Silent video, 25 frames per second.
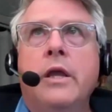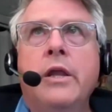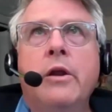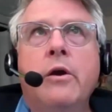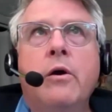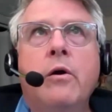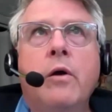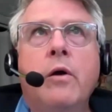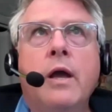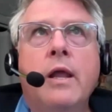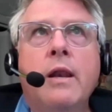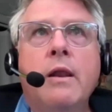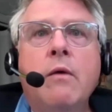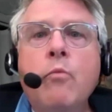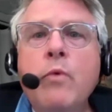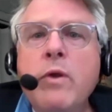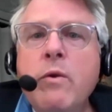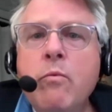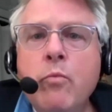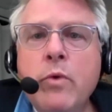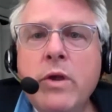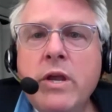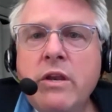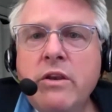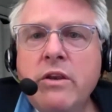And
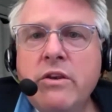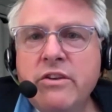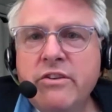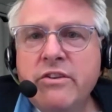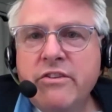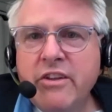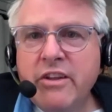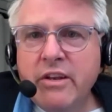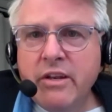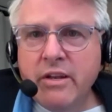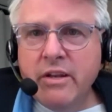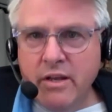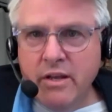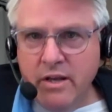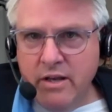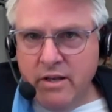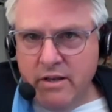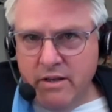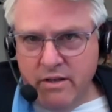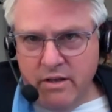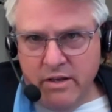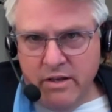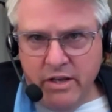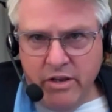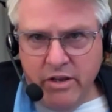we did
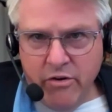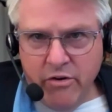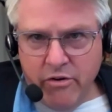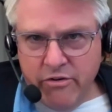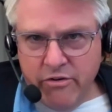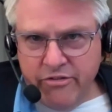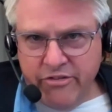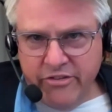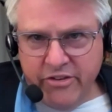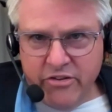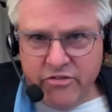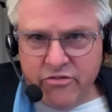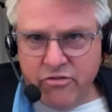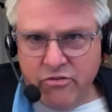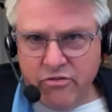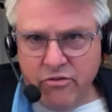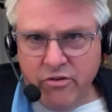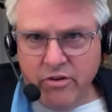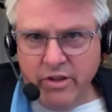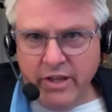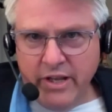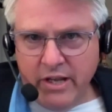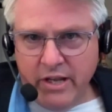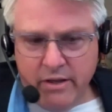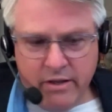an
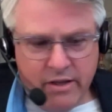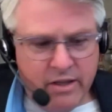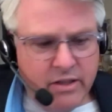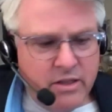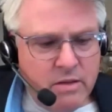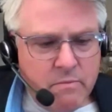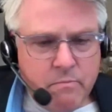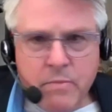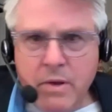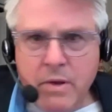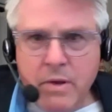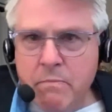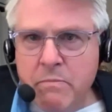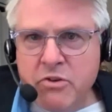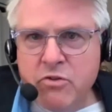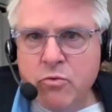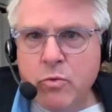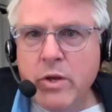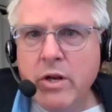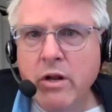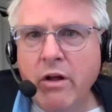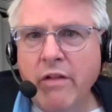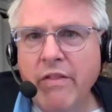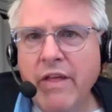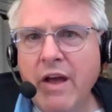interstitial, like in
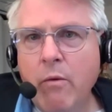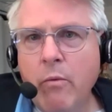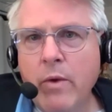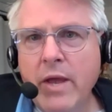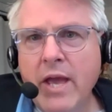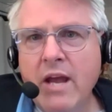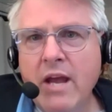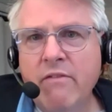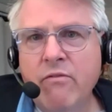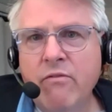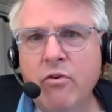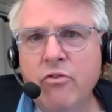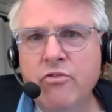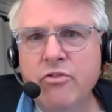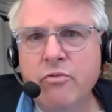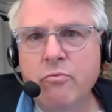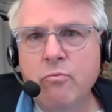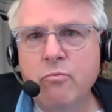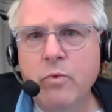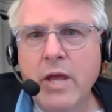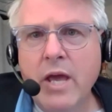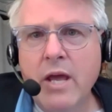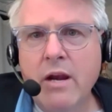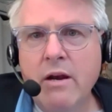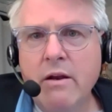between all that, we had
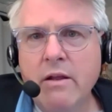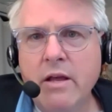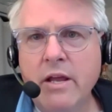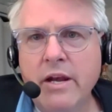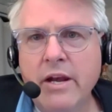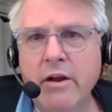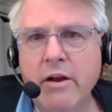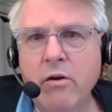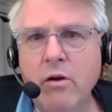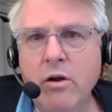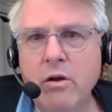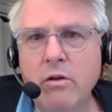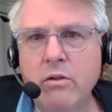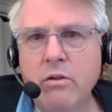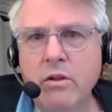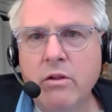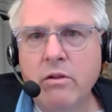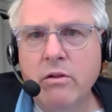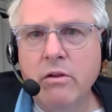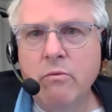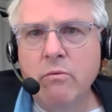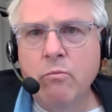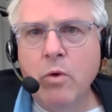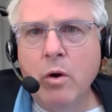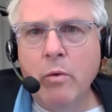an era
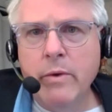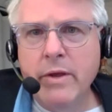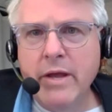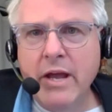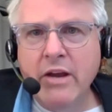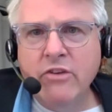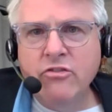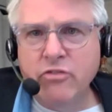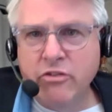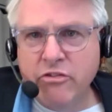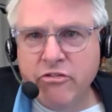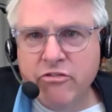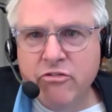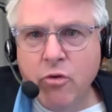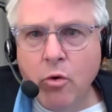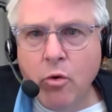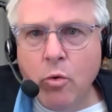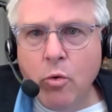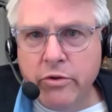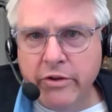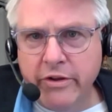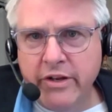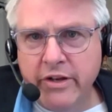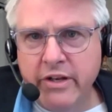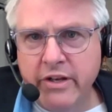where we actually
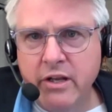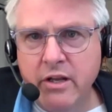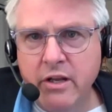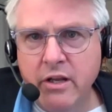sold it